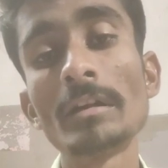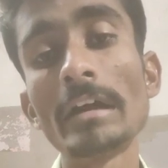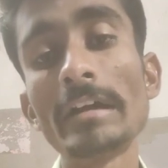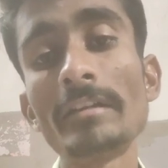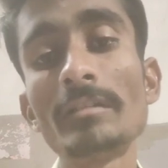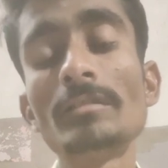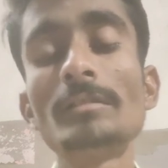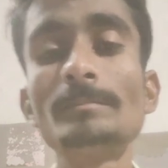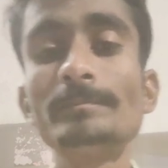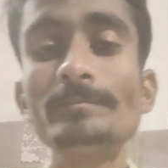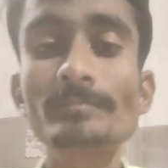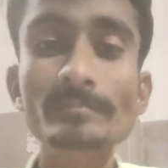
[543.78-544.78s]
and
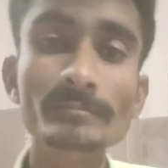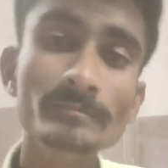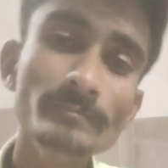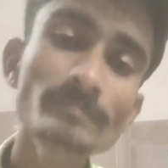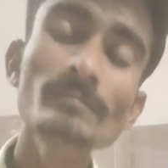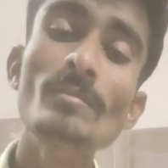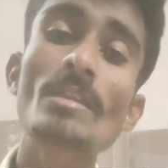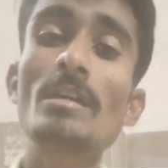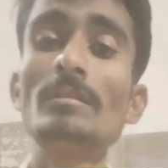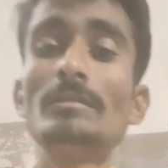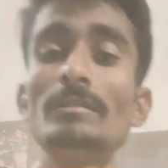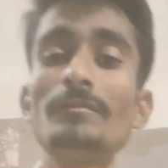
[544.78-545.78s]

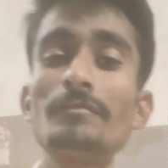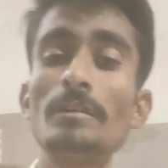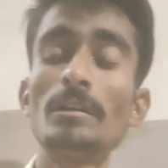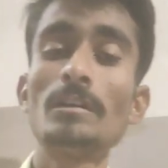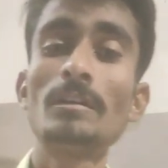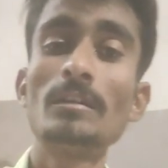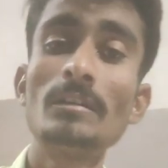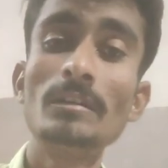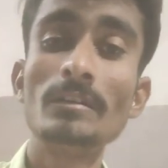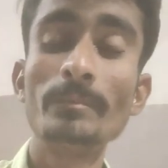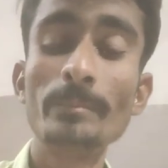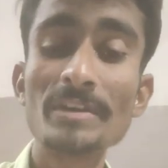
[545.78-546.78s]
if
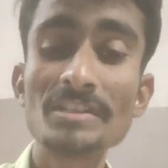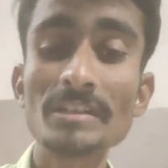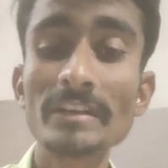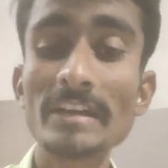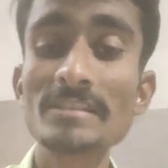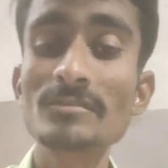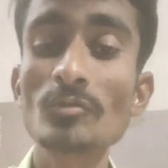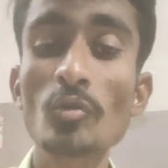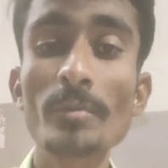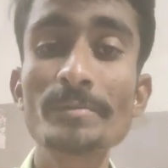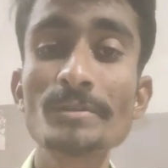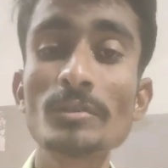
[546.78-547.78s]
patient has no
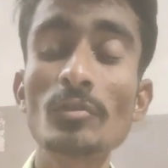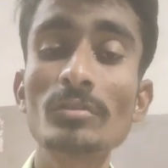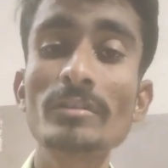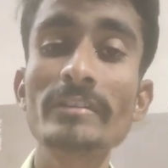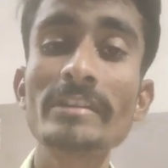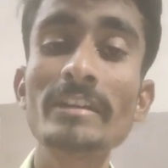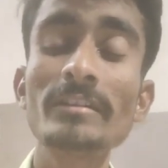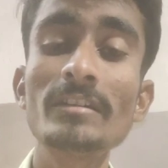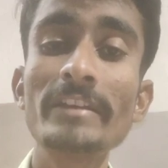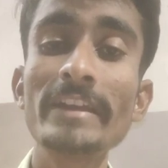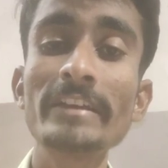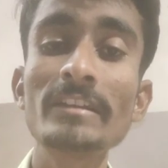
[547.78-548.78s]
option other than
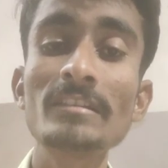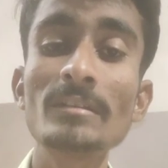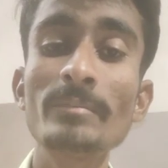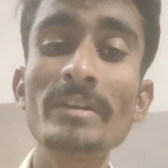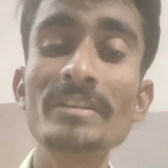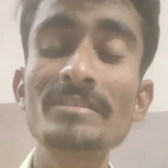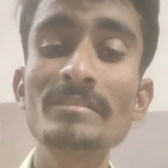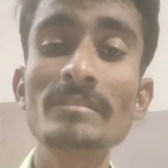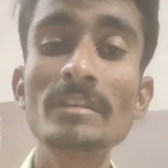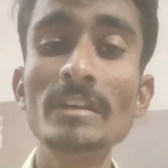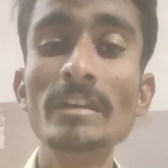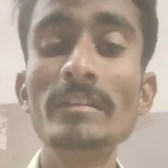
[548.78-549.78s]
taking the
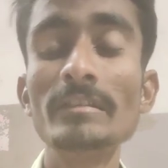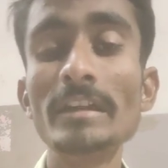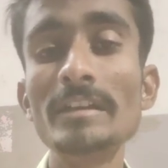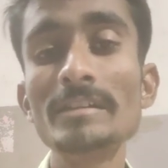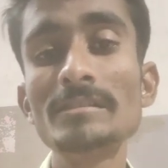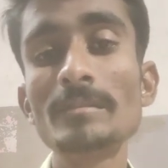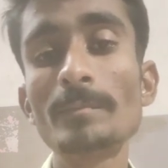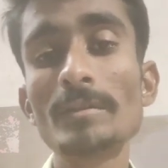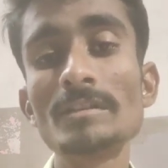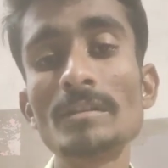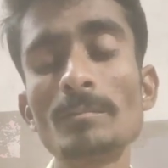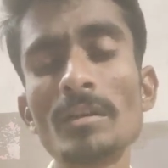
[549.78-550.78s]
medicine that is the
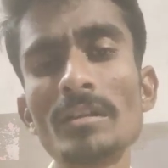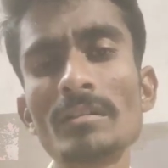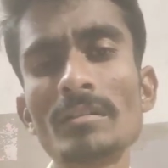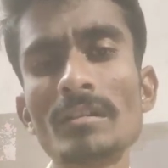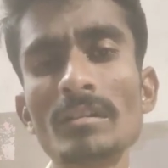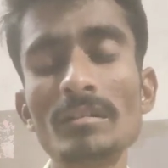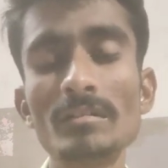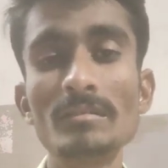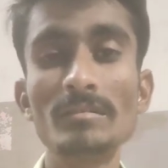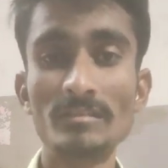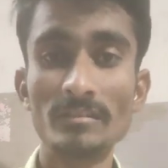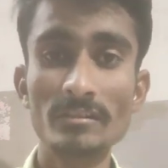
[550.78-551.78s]
present, but the
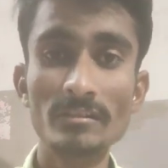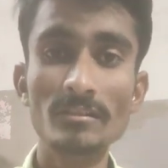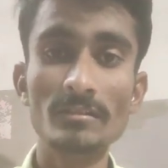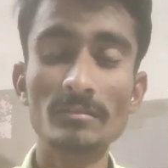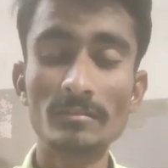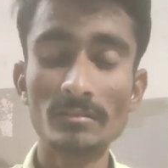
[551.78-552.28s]
drug